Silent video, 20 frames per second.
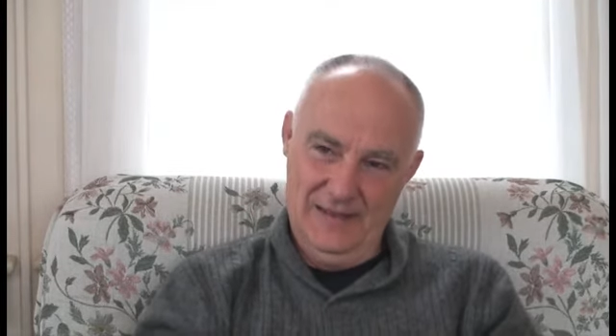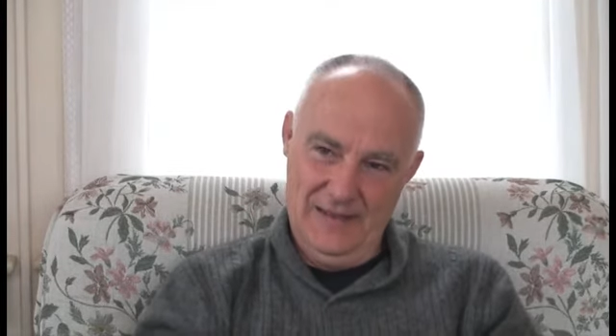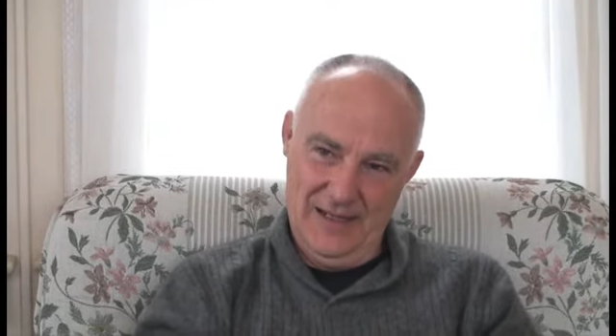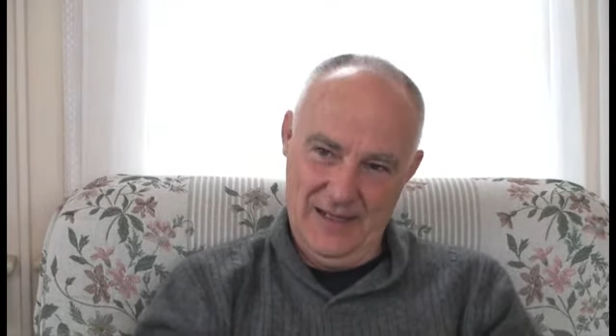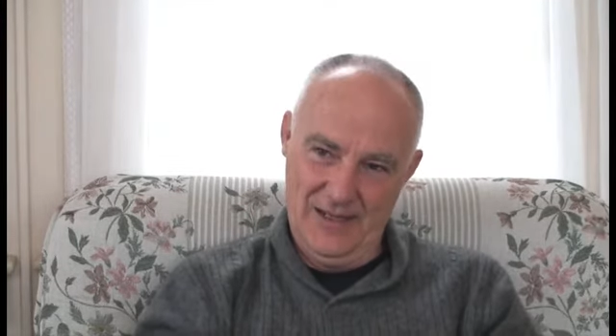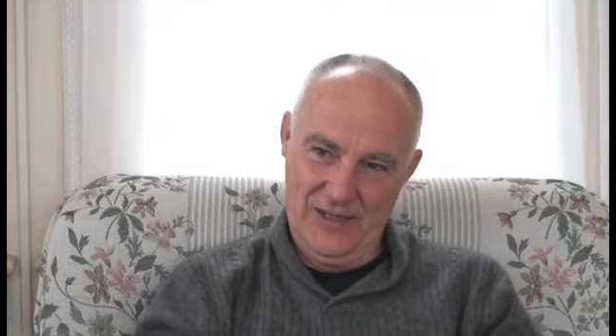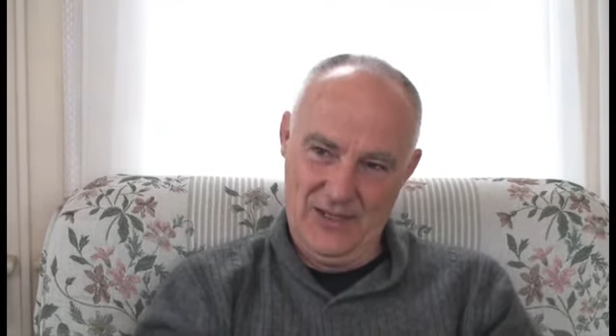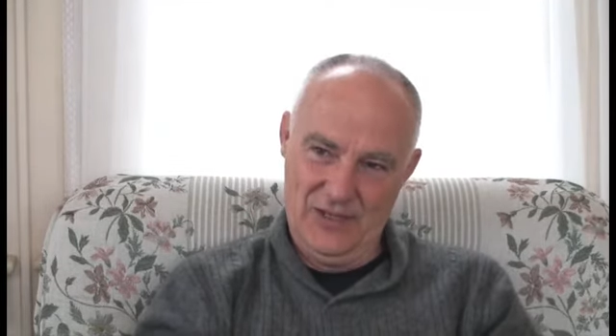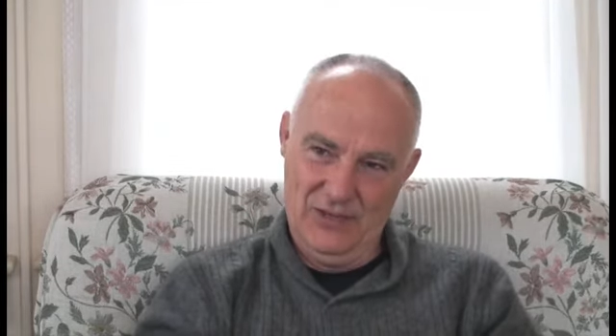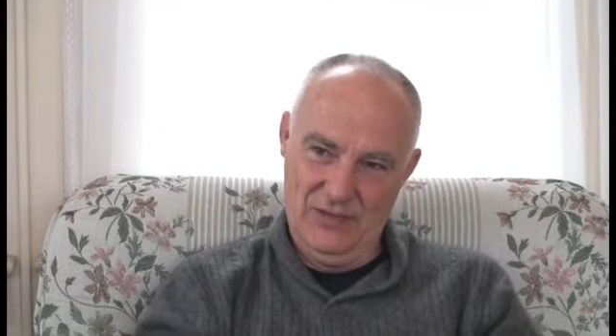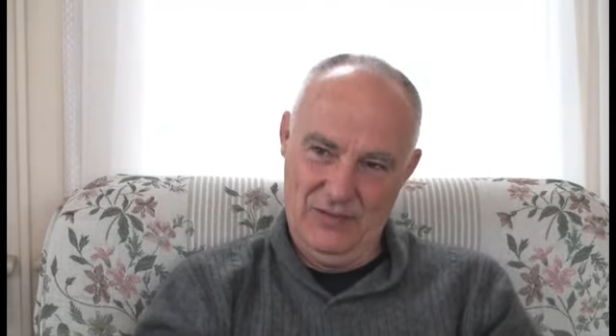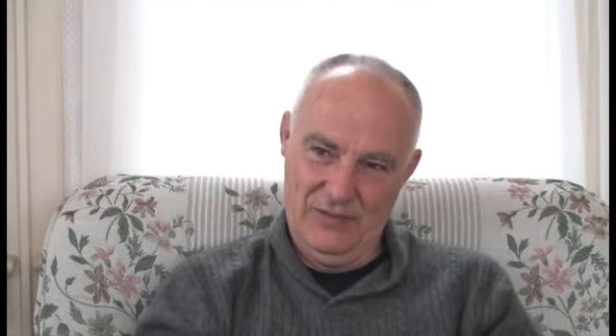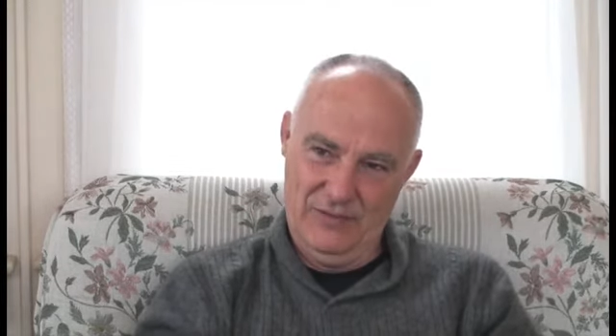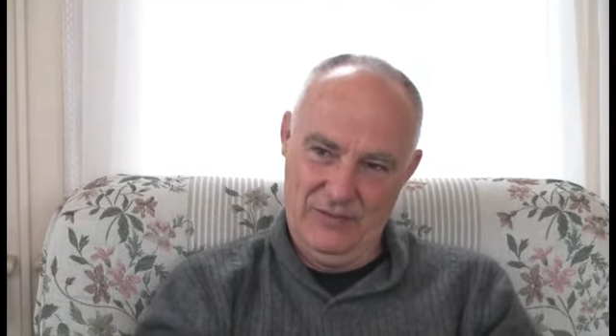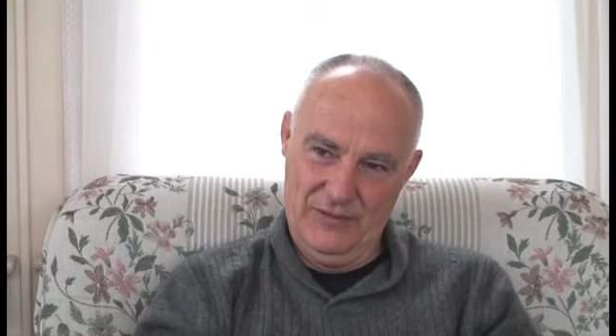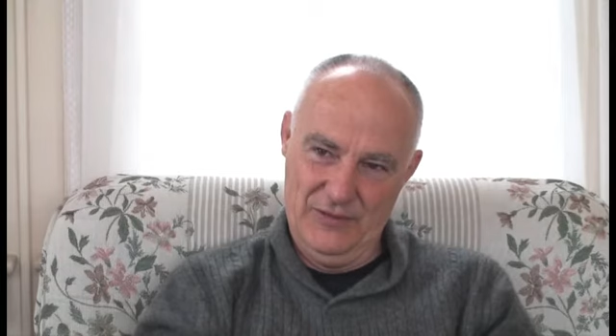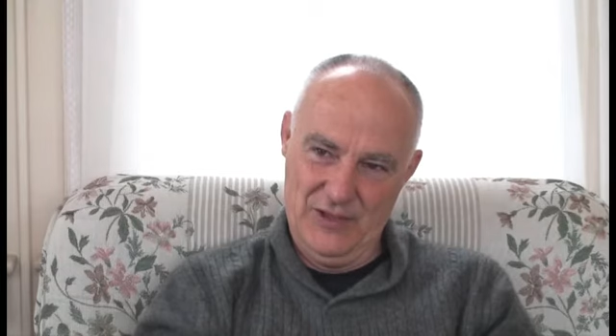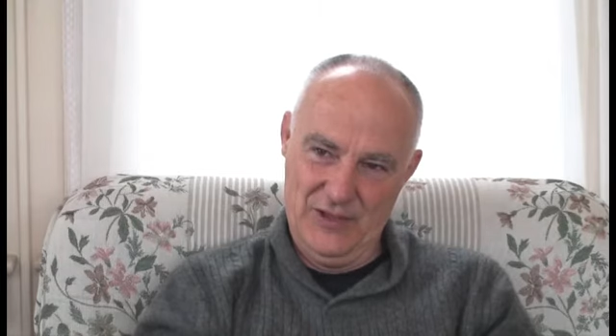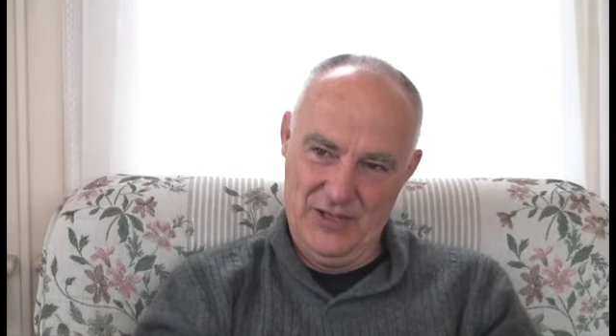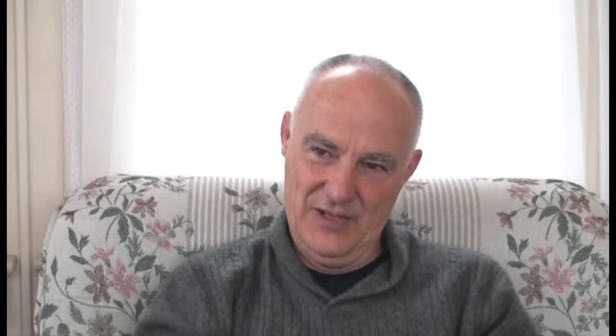And so
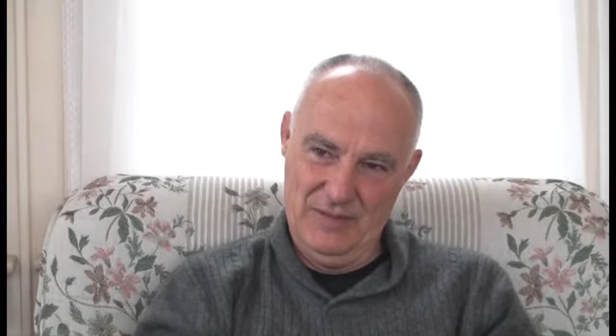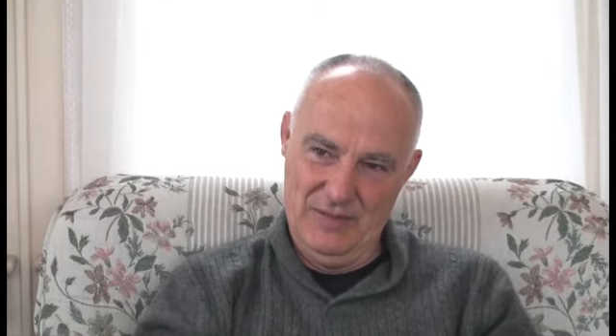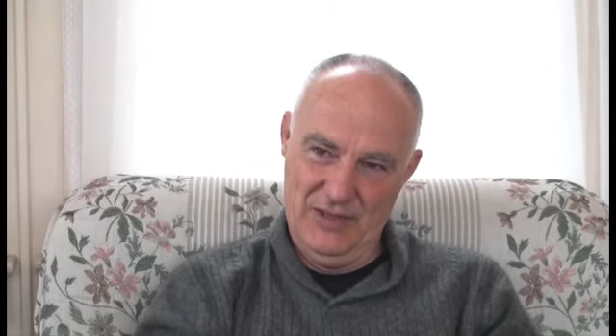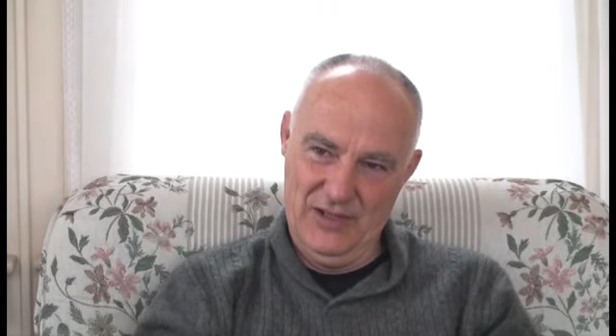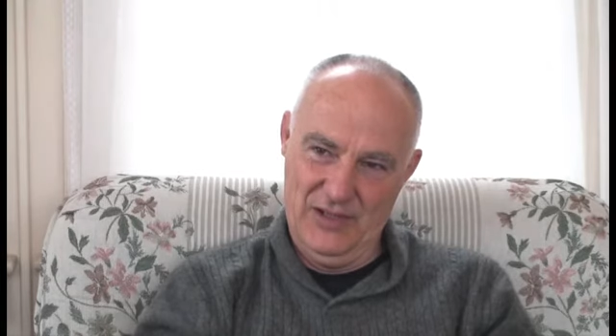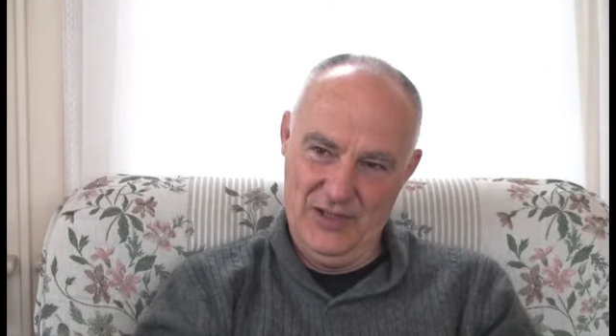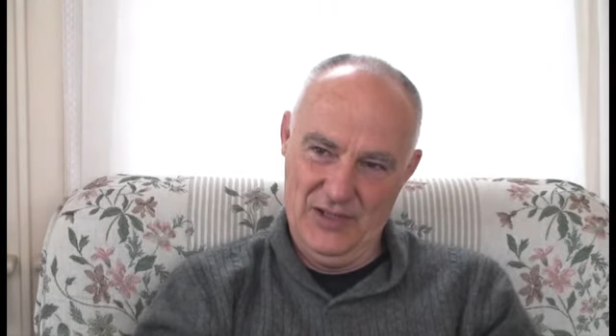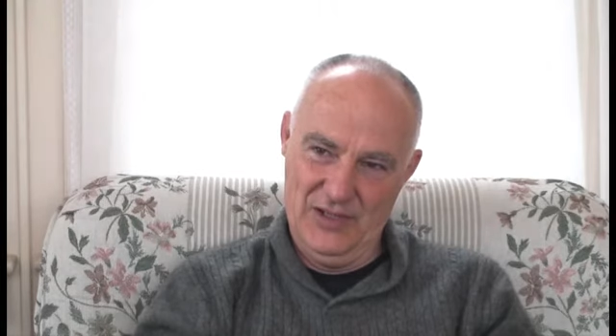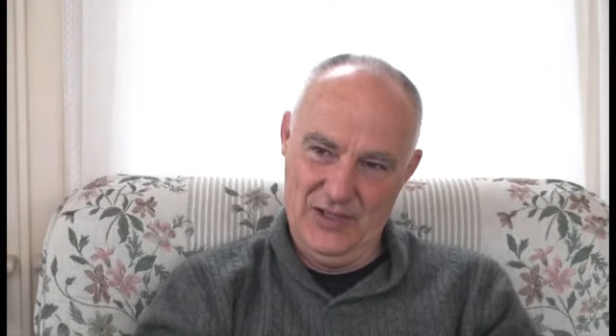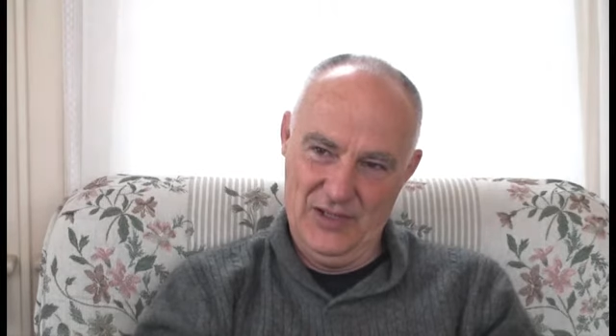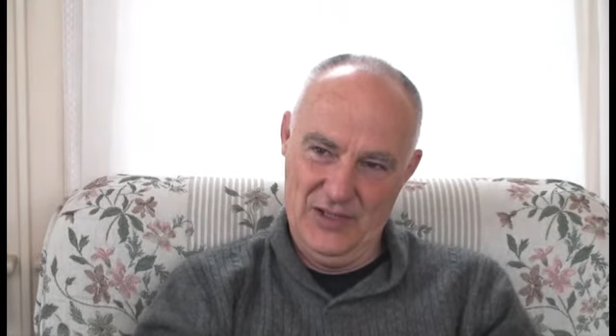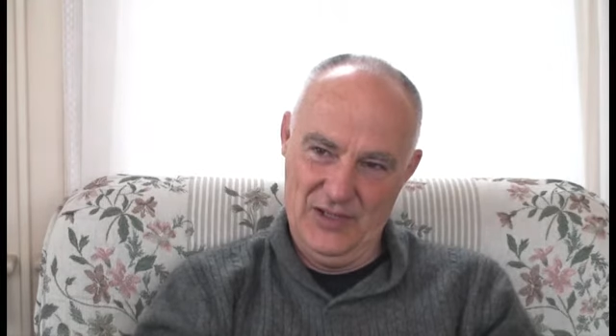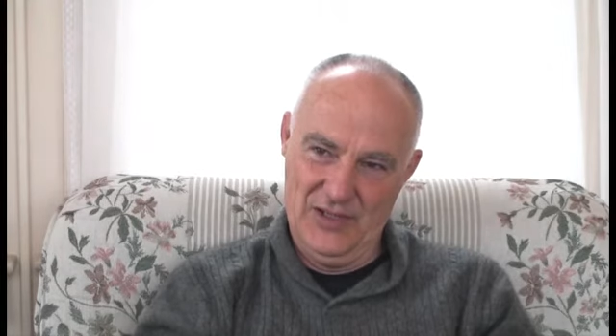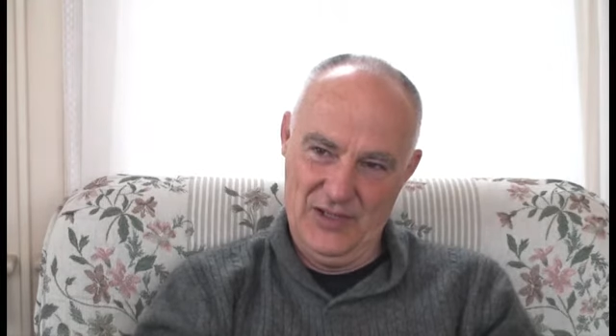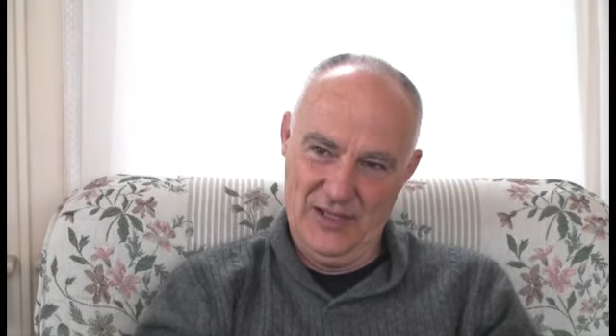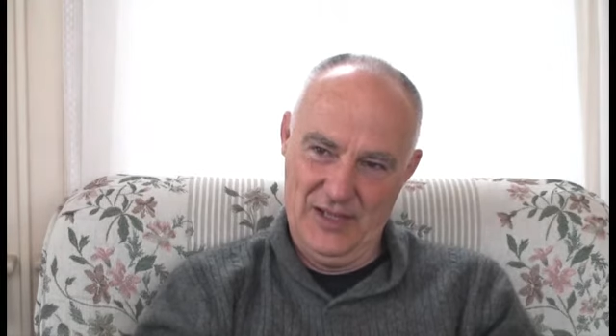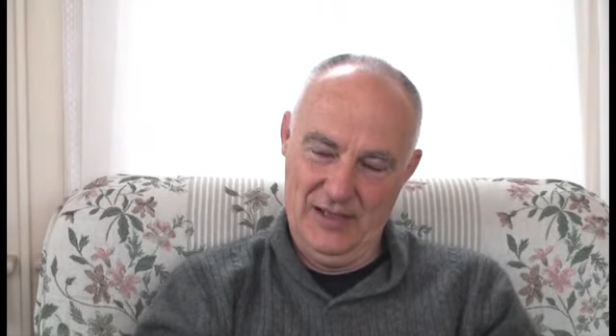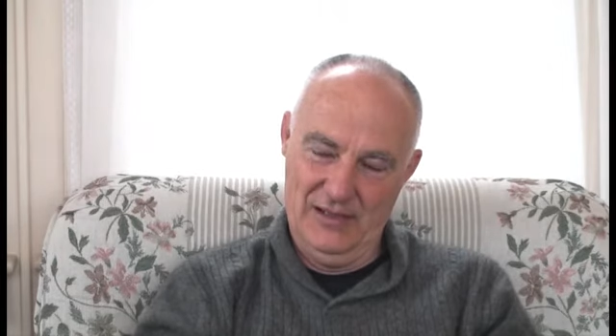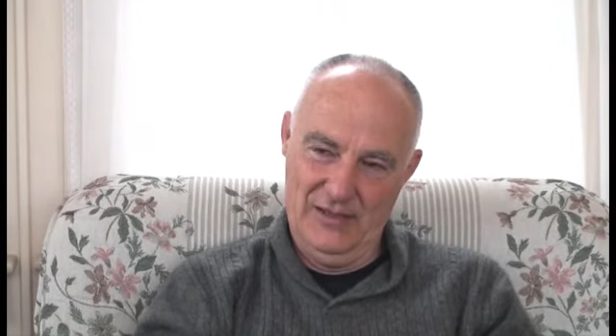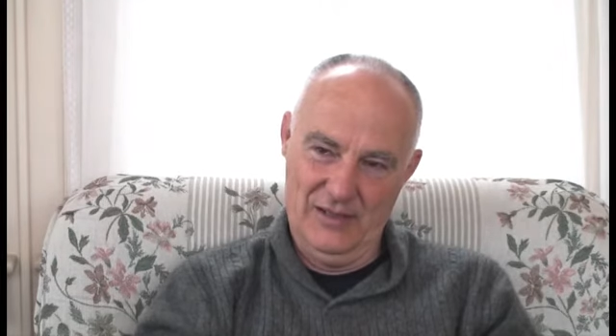for somebody to just
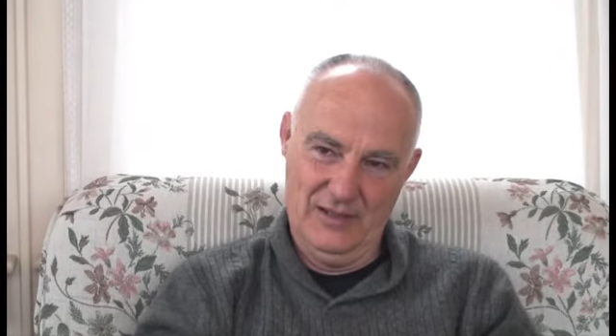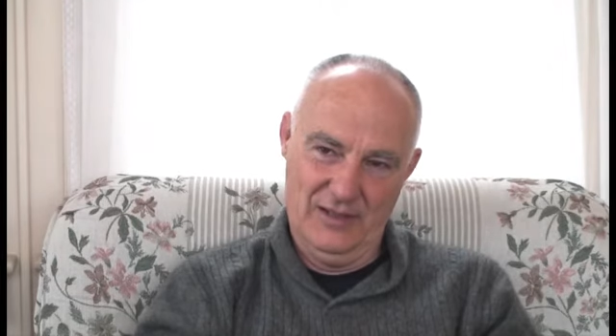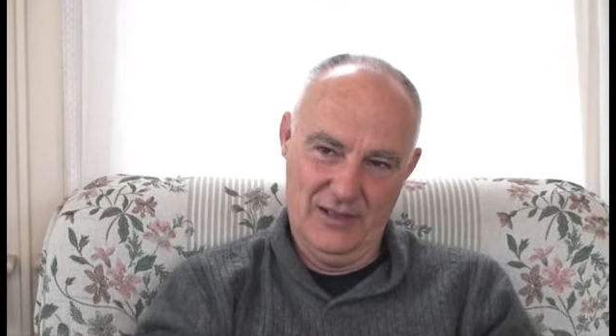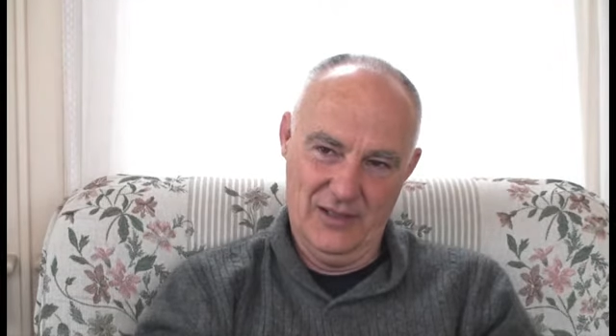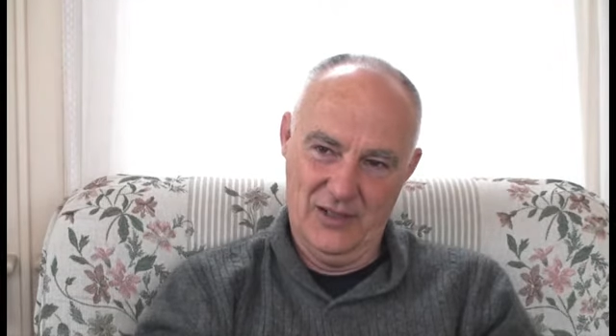say, look,